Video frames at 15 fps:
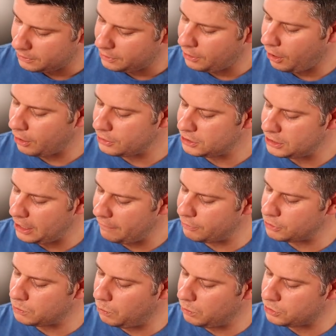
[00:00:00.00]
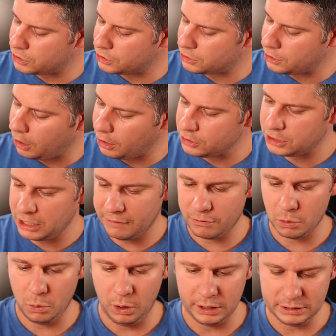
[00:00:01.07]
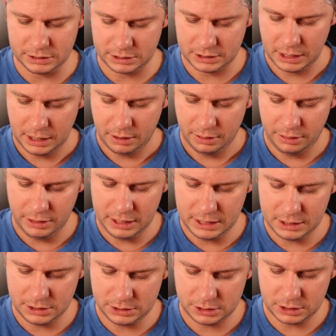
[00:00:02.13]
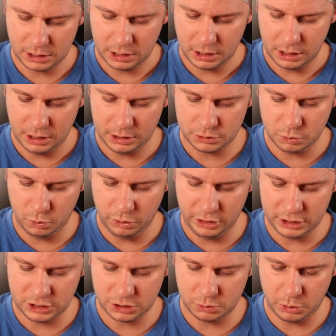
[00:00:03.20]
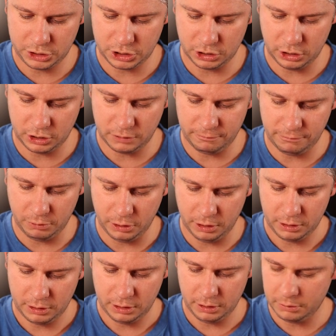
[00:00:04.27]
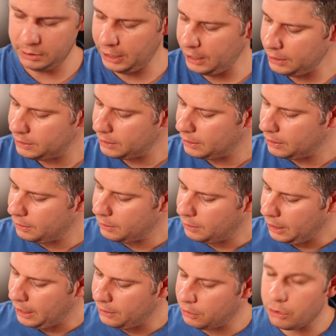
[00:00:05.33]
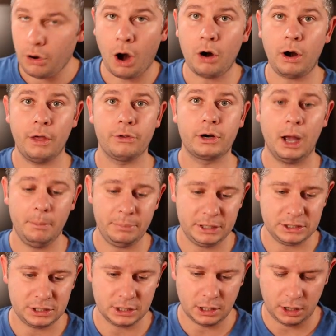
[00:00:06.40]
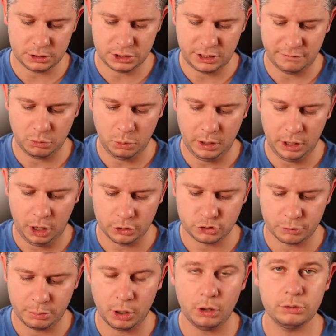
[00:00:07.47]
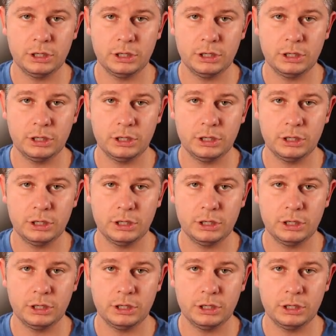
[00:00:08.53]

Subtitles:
Card Saver ones. This is what you're looking for, okay? And there are other companies than Card Saver One. Ultra Pro